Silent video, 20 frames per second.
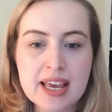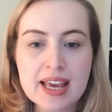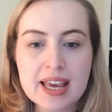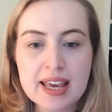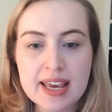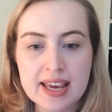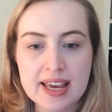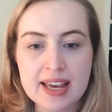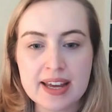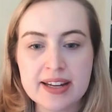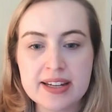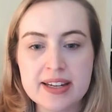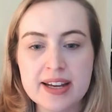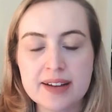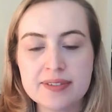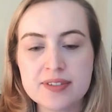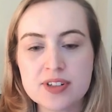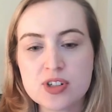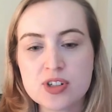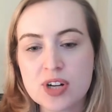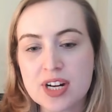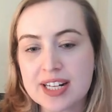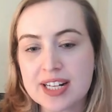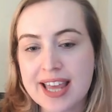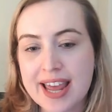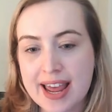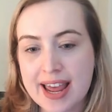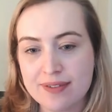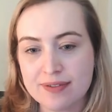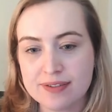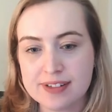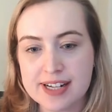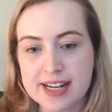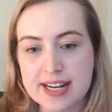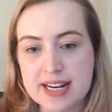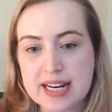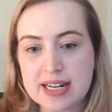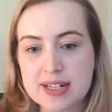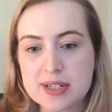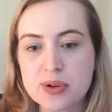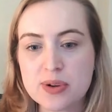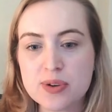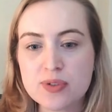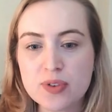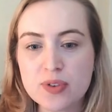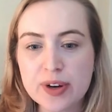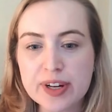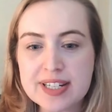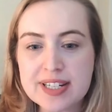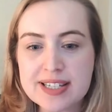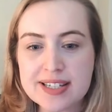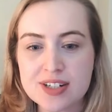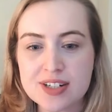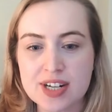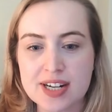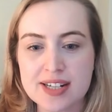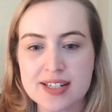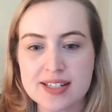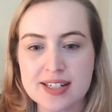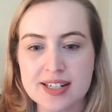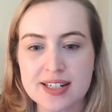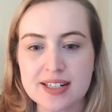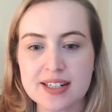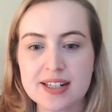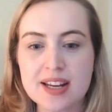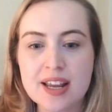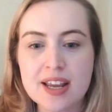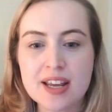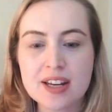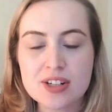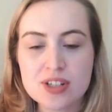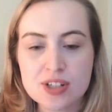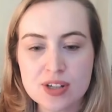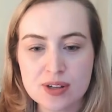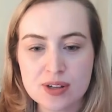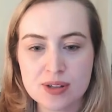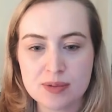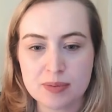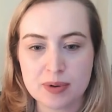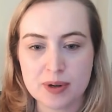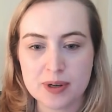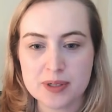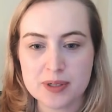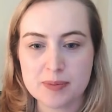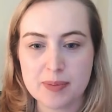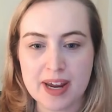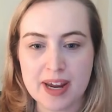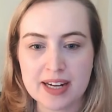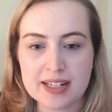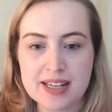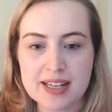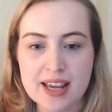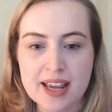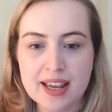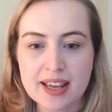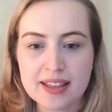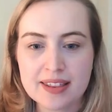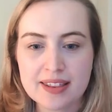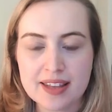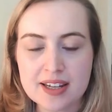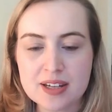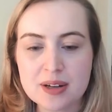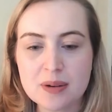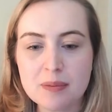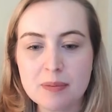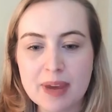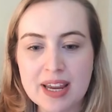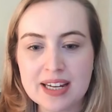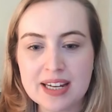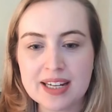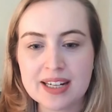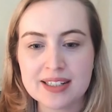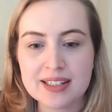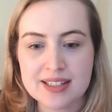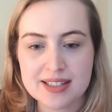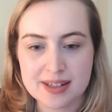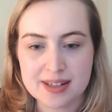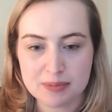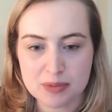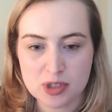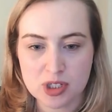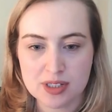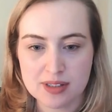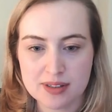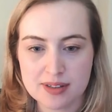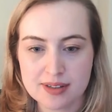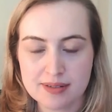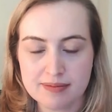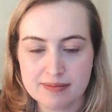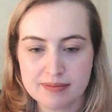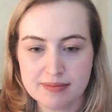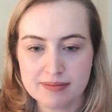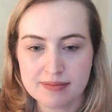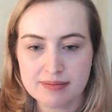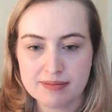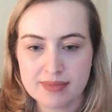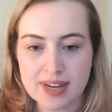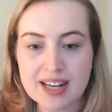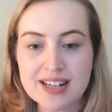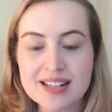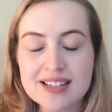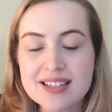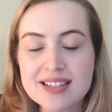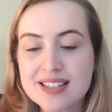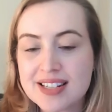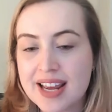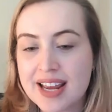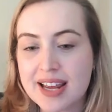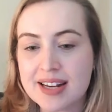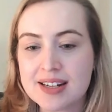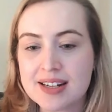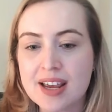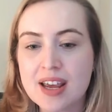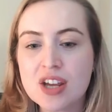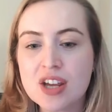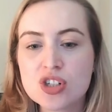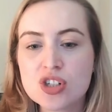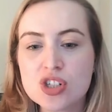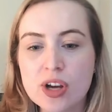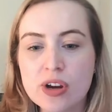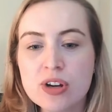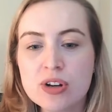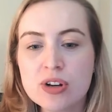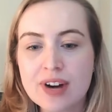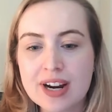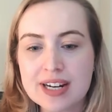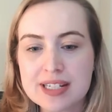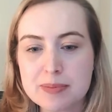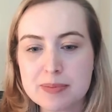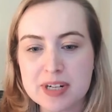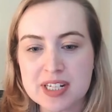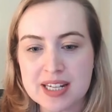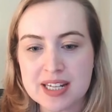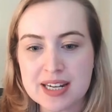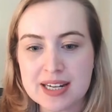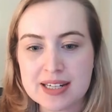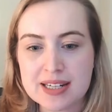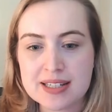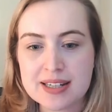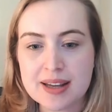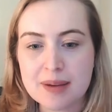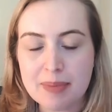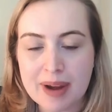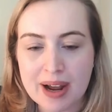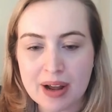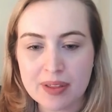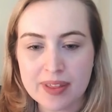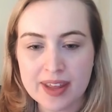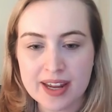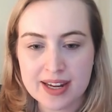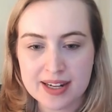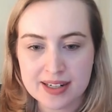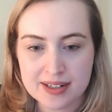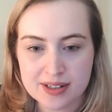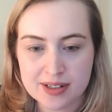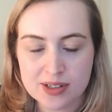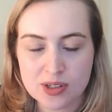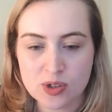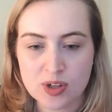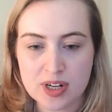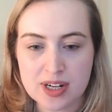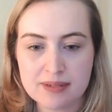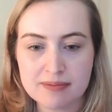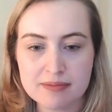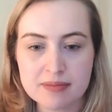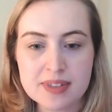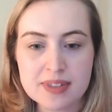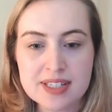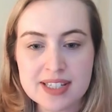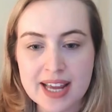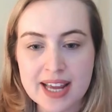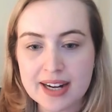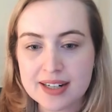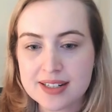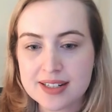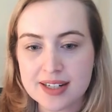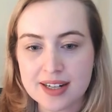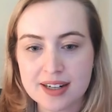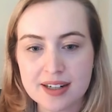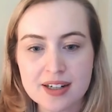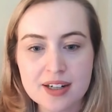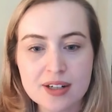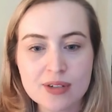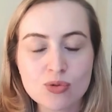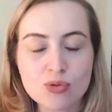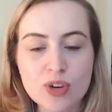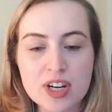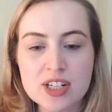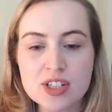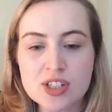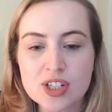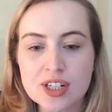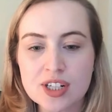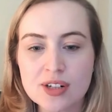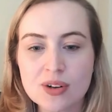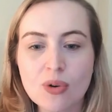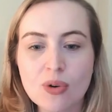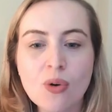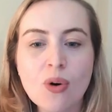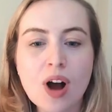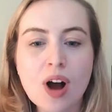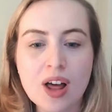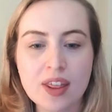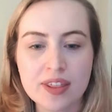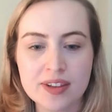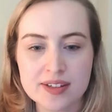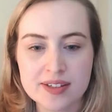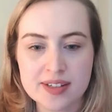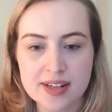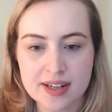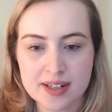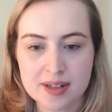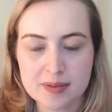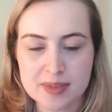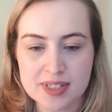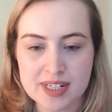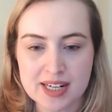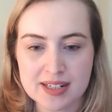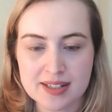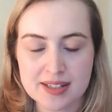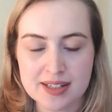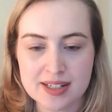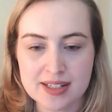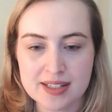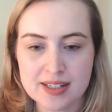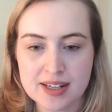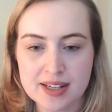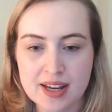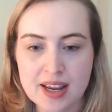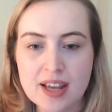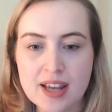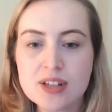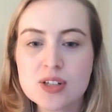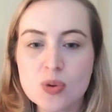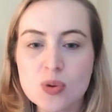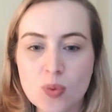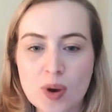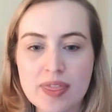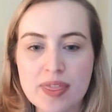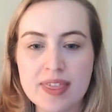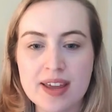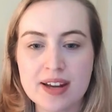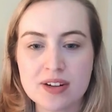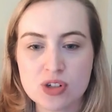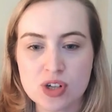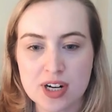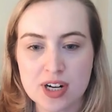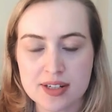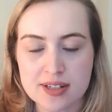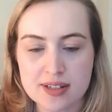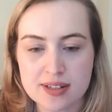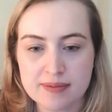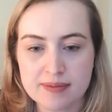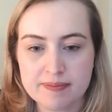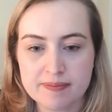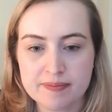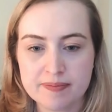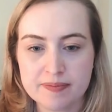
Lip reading: Here, you have to tread carefully to avoid suggesting to the prospect that you're making assumptions, and instead show your expertise about their industry, sector, region, or other circumstances to win their trust.